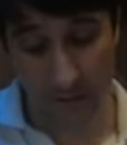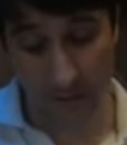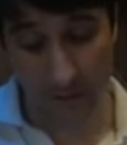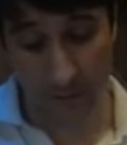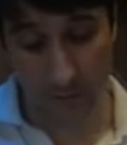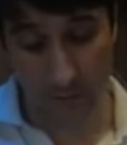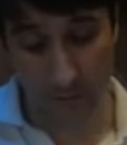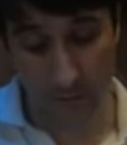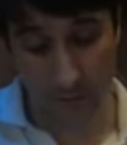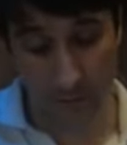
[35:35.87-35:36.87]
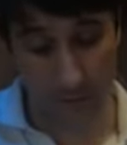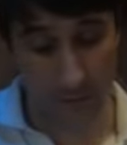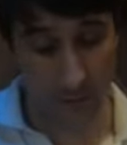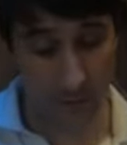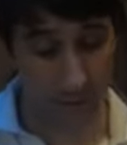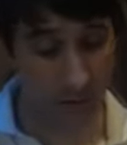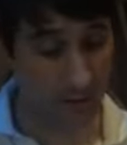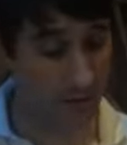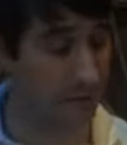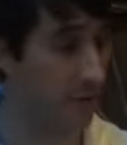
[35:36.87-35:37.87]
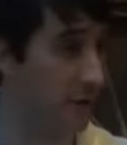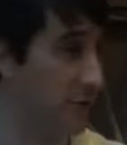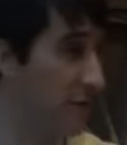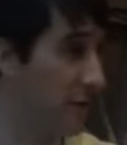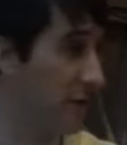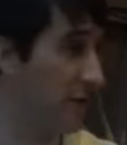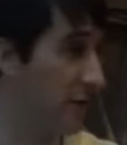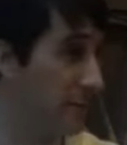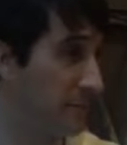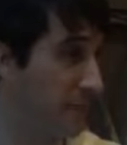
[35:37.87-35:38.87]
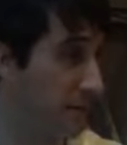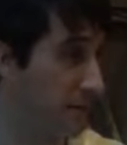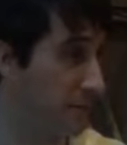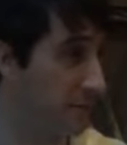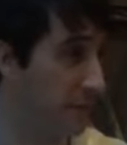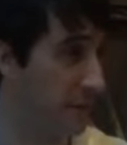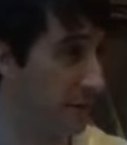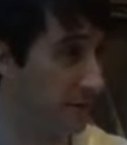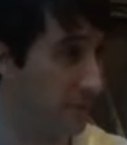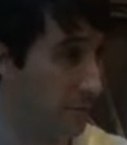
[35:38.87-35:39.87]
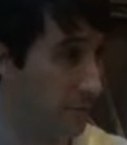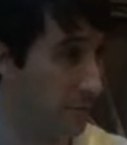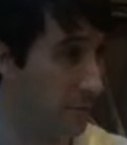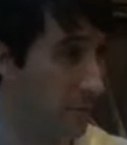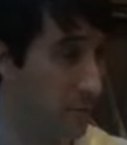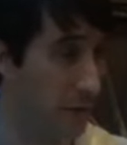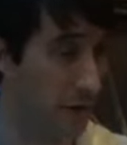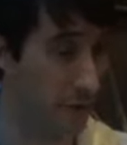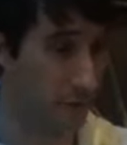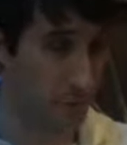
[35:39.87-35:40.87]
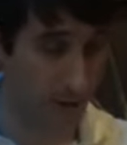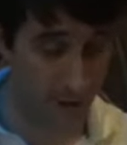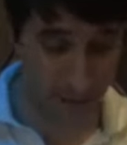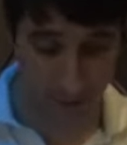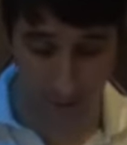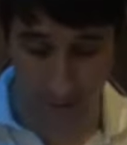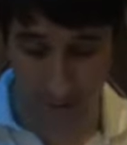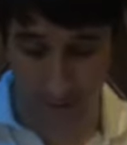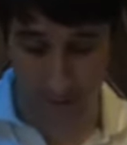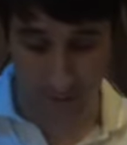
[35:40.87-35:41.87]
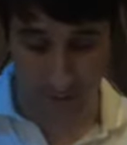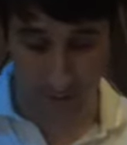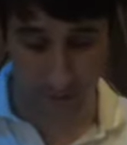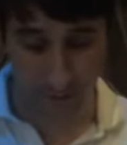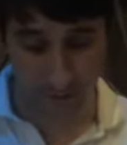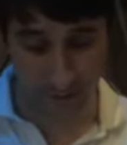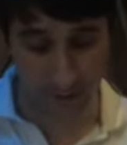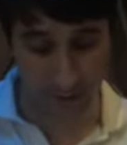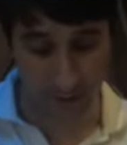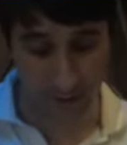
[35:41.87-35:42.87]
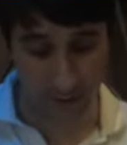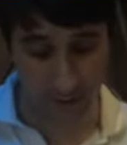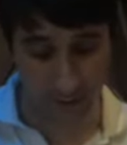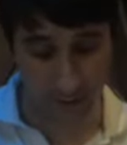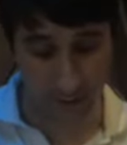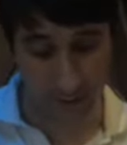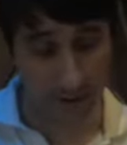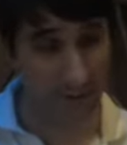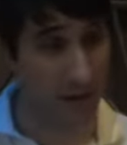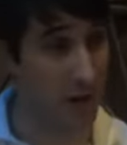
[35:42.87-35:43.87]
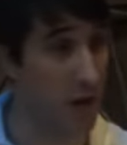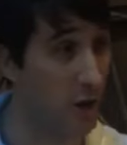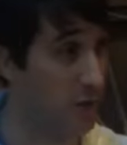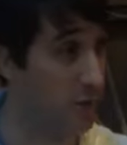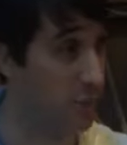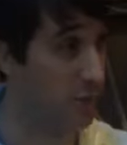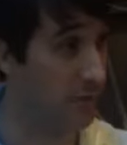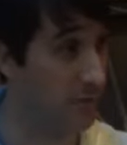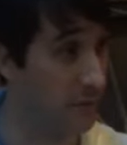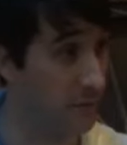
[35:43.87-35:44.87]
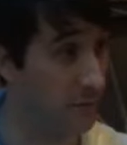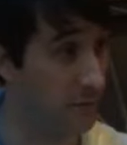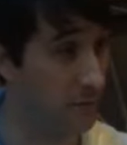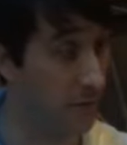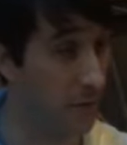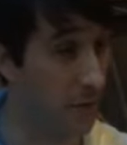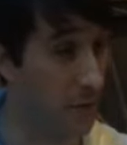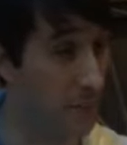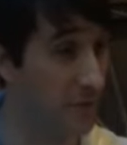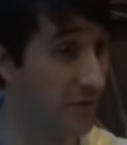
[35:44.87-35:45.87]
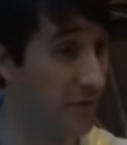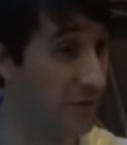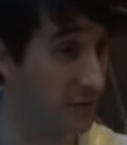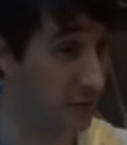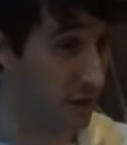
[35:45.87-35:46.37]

So, they were looking into foster care type stuff. And so, we prayed over Becky and over the family. And then, I think Hunter was on missions in